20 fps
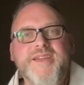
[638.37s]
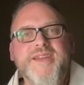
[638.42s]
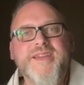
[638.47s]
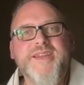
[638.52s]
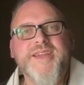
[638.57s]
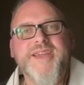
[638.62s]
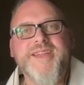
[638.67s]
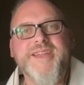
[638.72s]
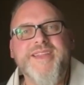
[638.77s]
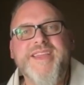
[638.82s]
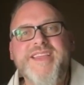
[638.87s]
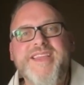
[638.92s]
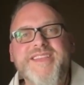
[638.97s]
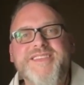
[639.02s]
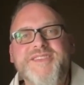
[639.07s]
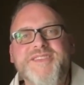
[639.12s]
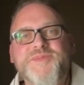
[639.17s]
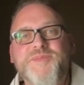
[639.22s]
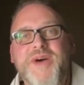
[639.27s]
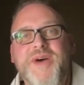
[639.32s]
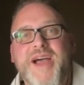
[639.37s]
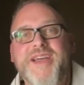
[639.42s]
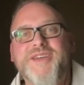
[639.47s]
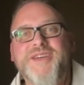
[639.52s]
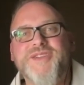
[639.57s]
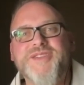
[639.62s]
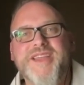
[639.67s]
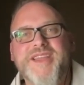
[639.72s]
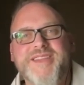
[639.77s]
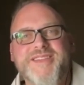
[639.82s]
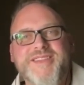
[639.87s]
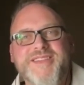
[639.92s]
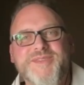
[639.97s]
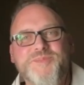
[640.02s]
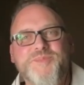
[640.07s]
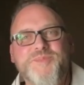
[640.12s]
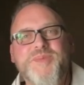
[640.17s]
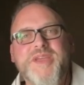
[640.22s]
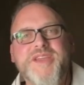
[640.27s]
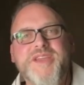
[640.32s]
And he smiled like this
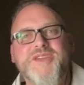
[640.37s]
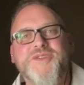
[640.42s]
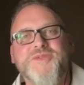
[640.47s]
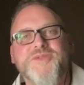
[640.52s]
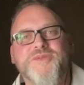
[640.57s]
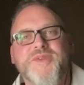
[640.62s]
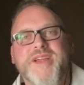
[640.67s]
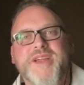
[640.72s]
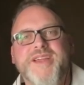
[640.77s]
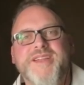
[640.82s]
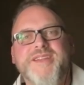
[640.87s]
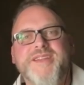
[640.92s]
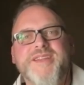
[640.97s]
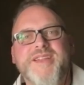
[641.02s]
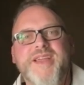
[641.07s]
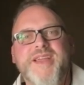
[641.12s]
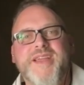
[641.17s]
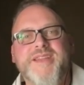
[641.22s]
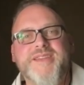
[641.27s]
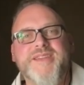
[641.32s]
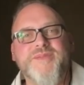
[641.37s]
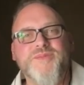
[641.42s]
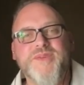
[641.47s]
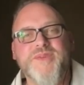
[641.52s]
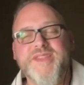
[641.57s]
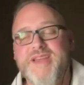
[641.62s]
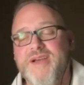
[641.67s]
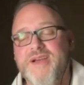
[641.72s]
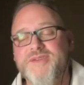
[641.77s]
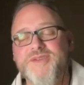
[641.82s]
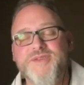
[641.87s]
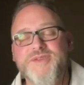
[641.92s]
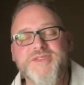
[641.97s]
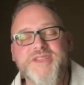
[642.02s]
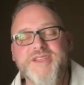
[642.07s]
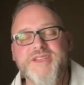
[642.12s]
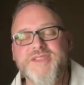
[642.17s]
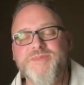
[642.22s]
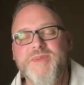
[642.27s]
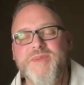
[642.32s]
big grin, and without using
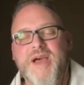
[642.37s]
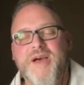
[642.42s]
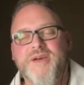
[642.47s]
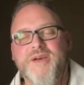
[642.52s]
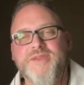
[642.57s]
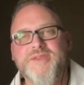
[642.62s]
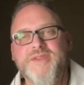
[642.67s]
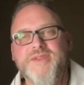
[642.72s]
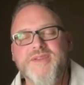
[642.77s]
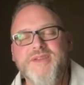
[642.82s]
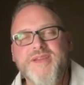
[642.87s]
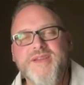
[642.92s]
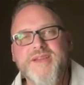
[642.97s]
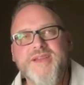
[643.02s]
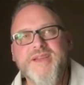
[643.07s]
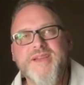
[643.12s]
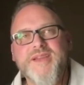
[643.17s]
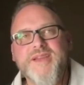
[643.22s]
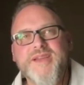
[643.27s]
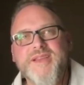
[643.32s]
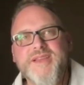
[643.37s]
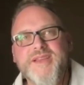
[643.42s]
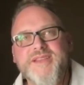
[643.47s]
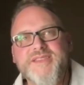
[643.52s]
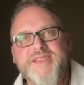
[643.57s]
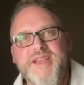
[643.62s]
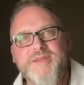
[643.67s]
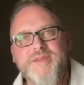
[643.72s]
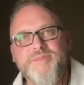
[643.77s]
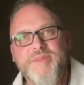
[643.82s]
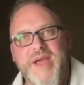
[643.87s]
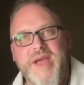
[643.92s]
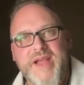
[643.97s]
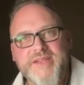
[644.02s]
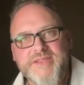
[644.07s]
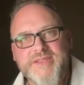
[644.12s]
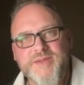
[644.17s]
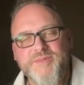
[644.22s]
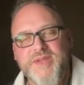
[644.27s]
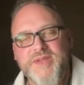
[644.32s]
his mouth, he sent back
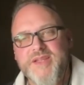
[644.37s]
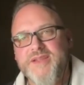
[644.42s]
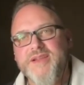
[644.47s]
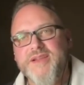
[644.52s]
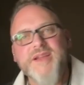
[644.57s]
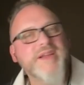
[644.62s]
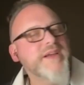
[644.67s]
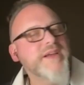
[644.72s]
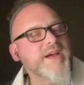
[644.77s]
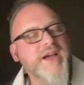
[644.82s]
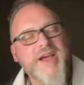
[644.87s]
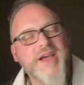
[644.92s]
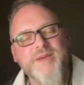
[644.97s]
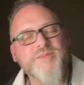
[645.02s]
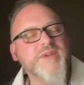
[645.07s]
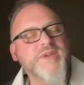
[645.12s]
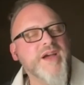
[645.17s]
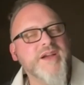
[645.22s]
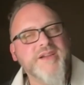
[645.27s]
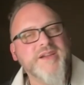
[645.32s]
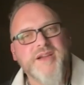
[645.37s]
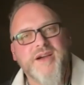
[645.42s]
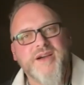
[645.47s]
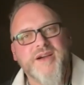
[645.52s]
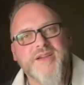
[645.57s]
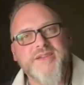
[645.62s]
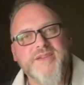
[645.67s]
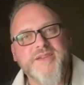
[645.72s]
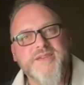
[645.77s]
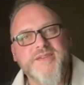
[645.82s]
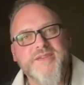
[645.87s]
to me, I'm not God.